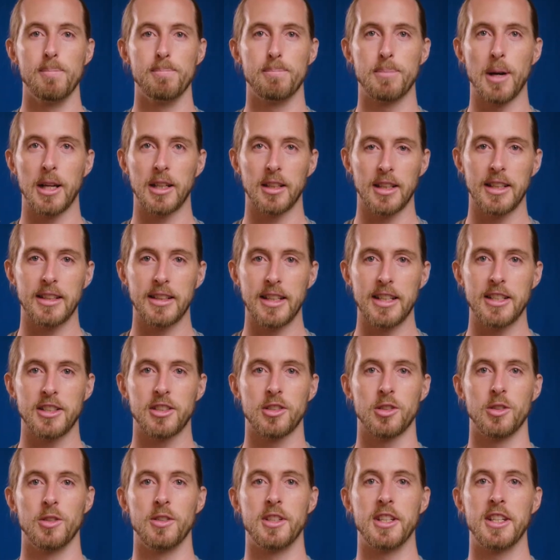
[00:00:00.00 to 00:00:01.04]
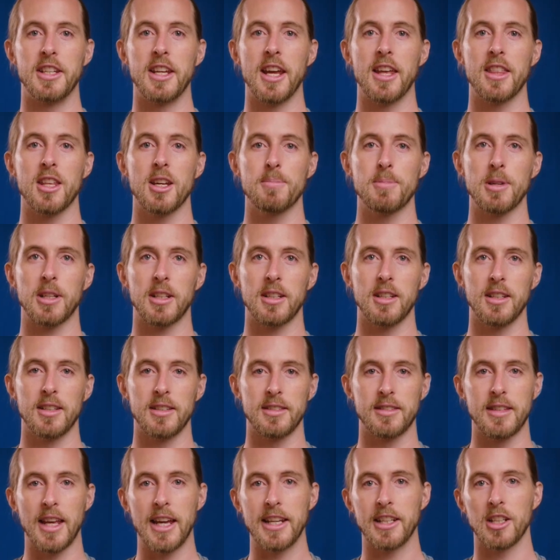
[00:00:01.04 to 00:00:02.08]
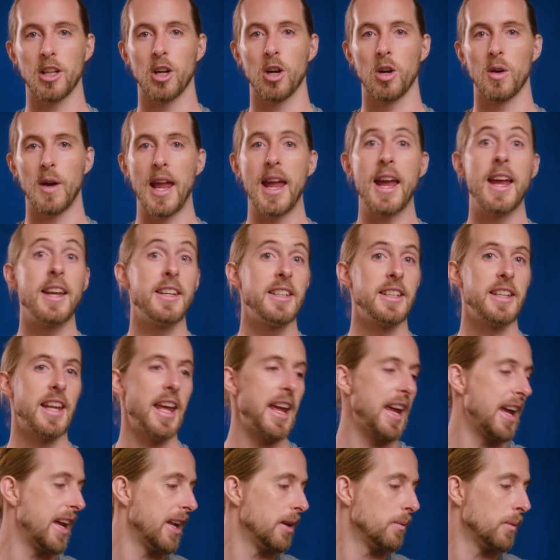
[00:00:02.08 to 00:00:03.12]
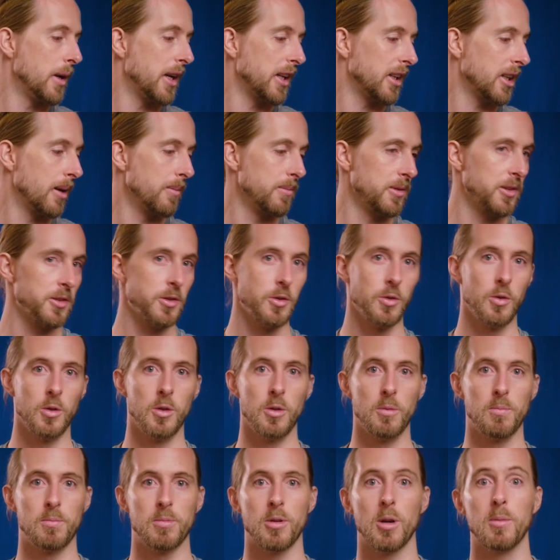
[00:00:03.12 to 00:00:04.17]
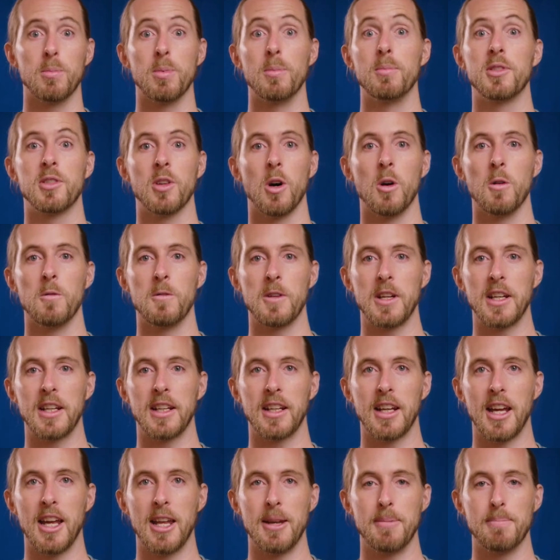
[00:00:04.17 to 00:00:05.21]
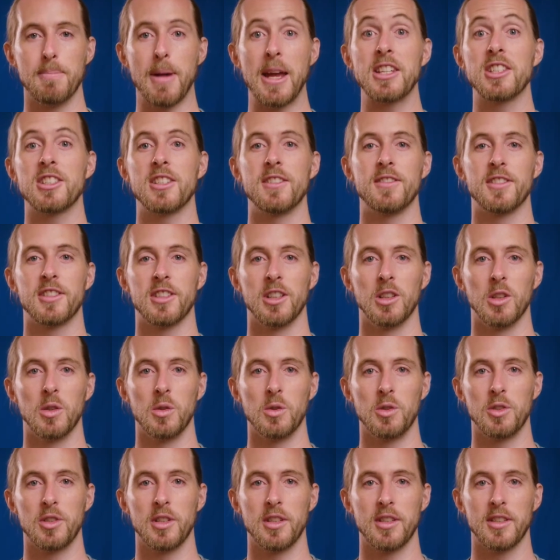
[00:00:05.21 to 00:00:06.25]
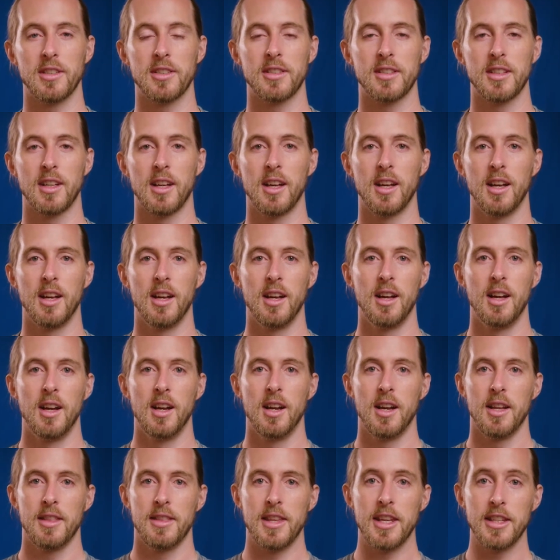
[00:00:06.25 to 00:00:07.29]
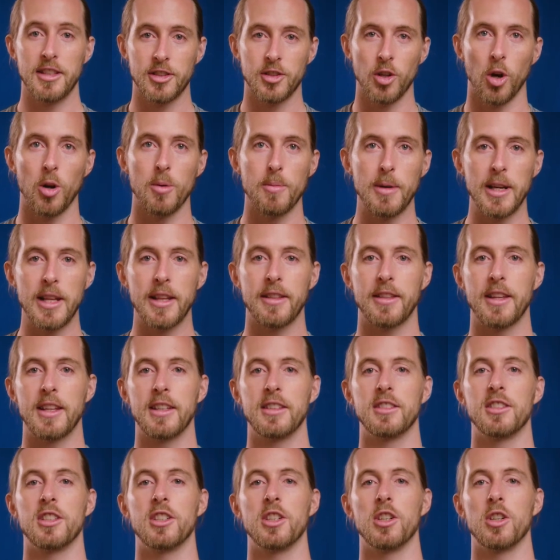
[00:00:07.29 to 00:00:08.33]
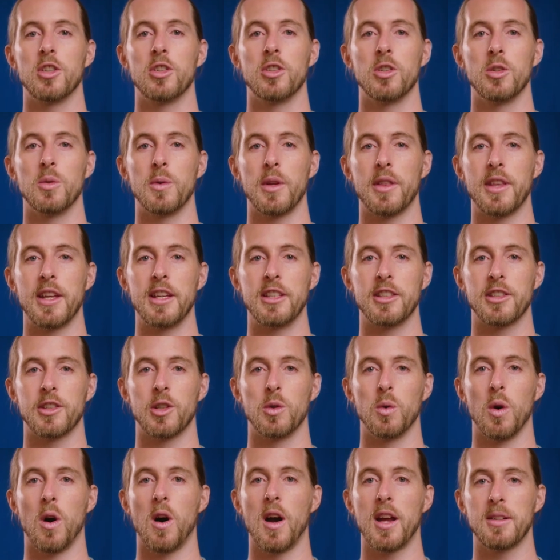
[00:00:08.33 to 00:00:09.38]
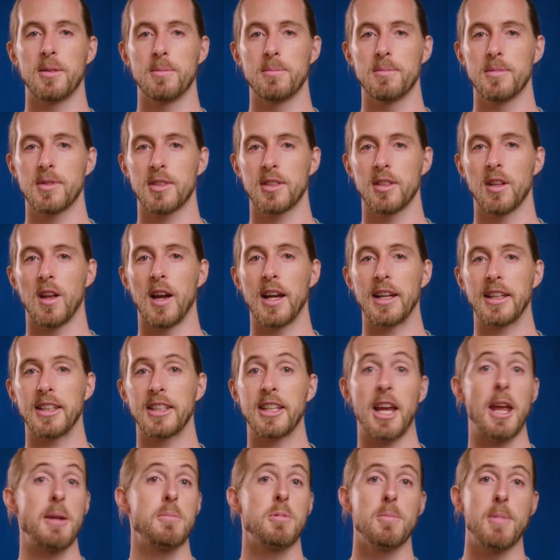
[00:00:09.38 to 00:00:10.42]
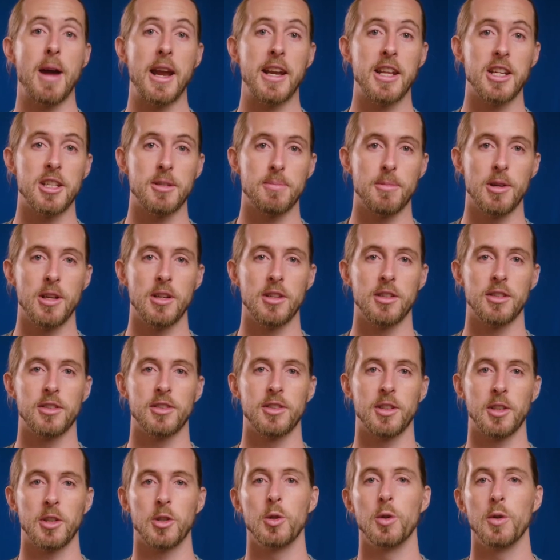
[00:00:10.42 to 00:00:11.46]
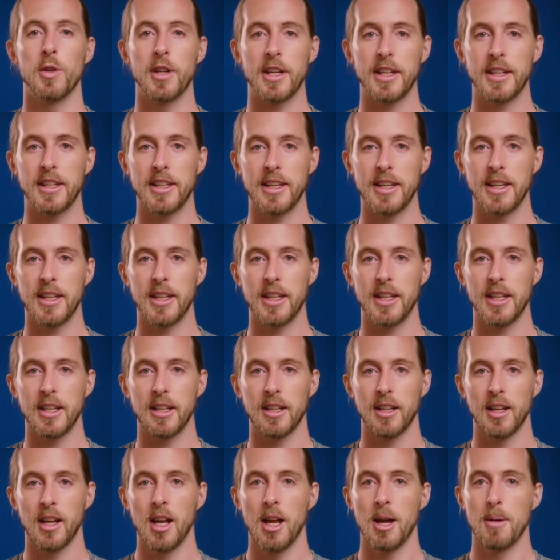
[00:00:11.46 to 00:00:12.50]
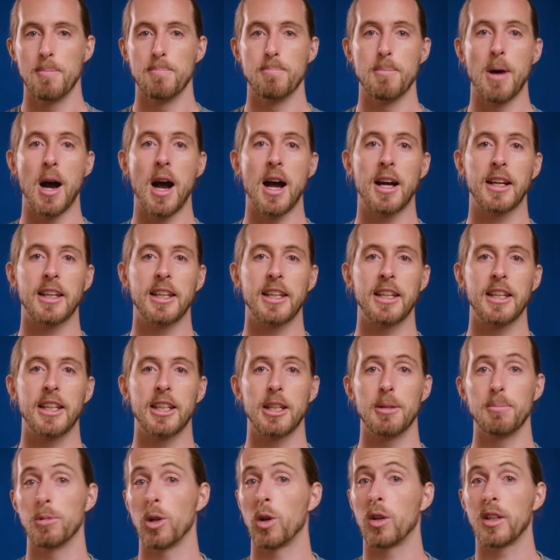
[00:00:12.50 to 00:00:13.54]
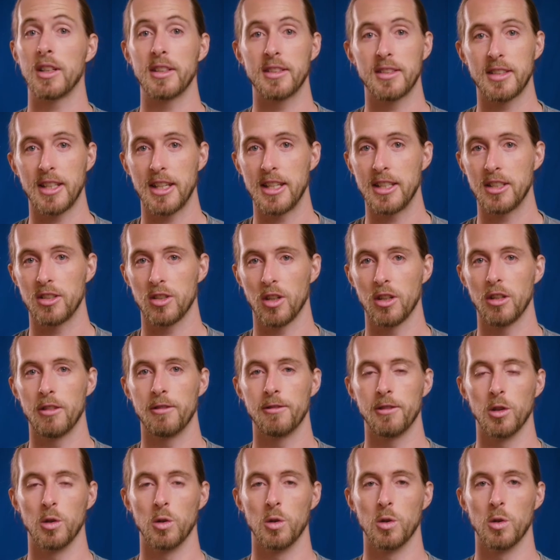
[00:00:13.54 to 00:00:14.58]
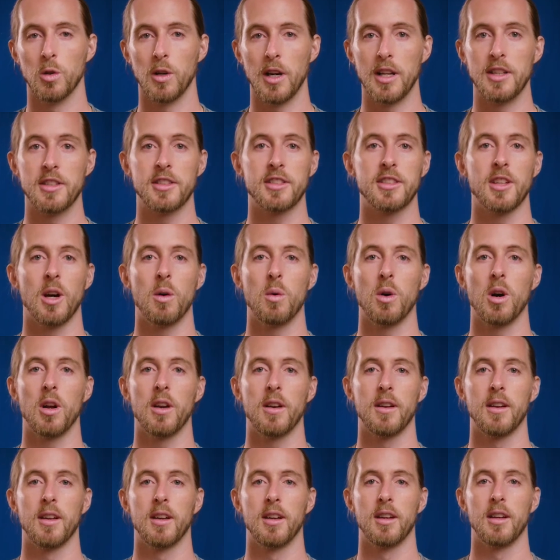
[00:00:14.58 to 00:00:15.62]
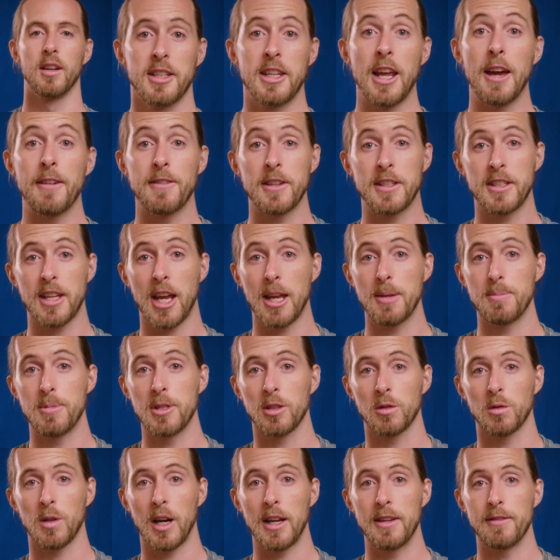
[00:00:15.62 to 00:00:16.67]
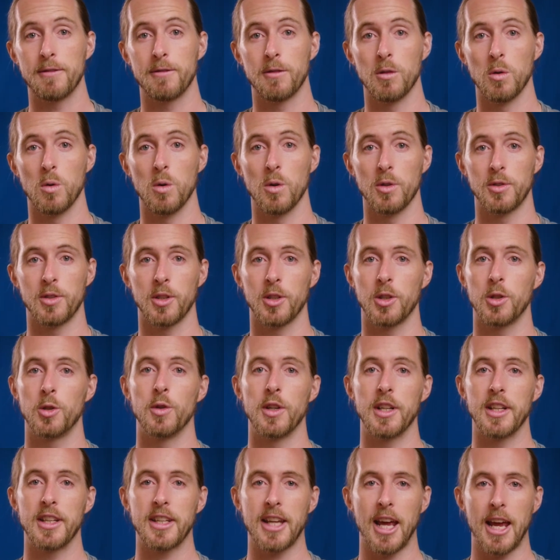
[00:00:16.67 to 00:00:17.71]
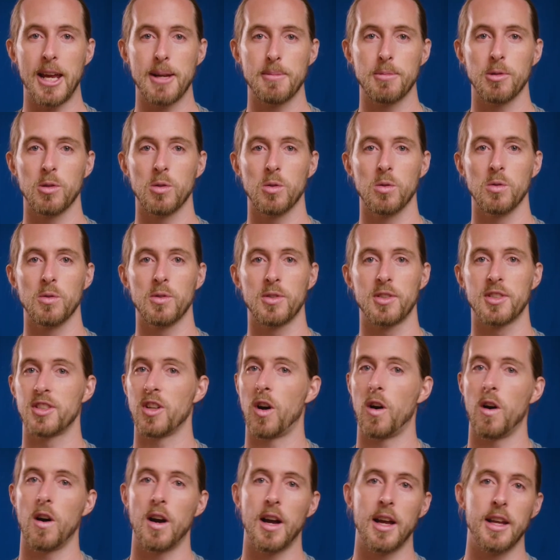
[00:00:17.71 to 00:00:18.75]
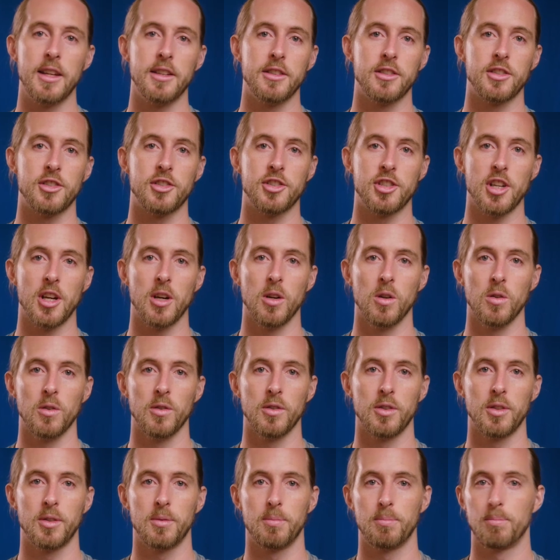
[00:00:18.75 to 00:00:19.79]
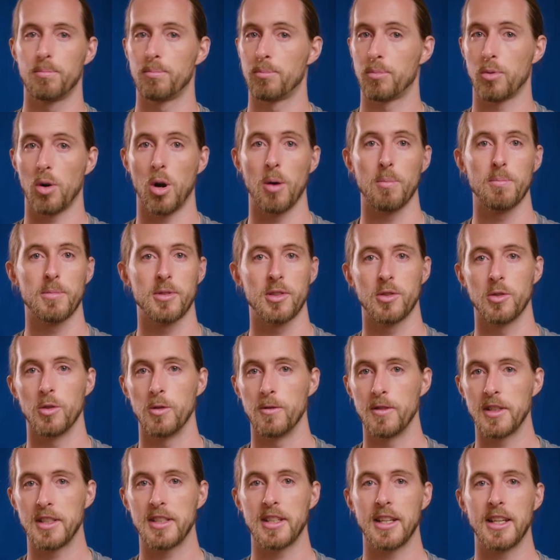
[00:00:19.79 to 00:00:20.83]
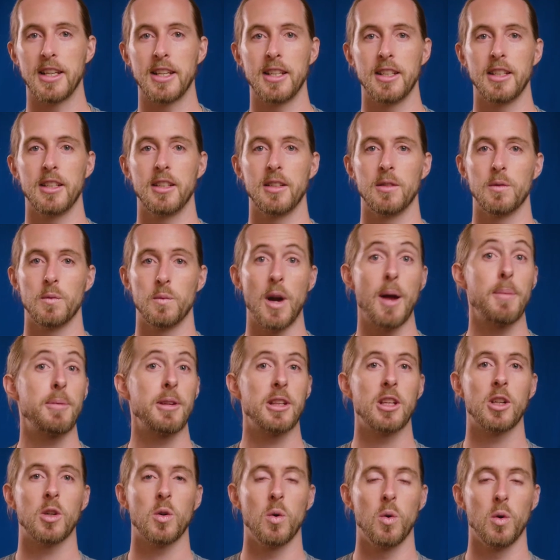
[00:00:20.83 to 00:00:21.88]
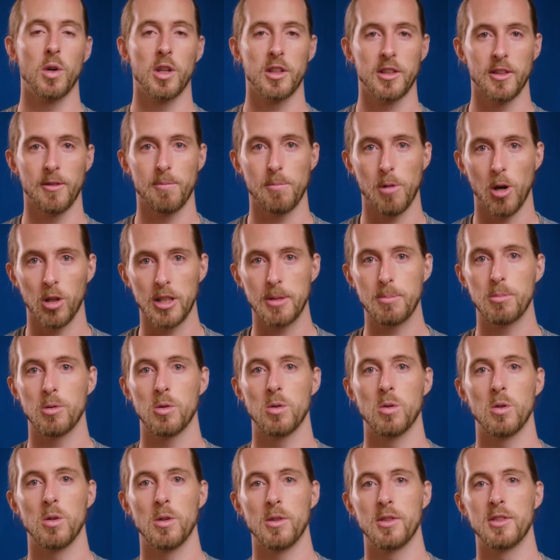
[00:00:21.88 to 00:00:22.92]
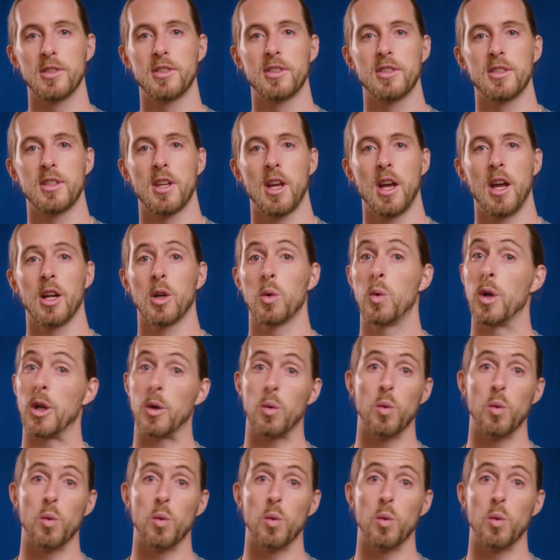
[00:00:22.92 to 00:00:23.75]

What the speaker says: bundling these two together because they go hand in hand when it comes to problem solving and makeshift solutions. There's so many things that you can do with these two items, like cable management, securing gear, marking and blocking scenes on the floor, and so on. Gaffer tape is great for securing cables, signs, gels, props, duvetine, wrapping the corners of polyboards, quick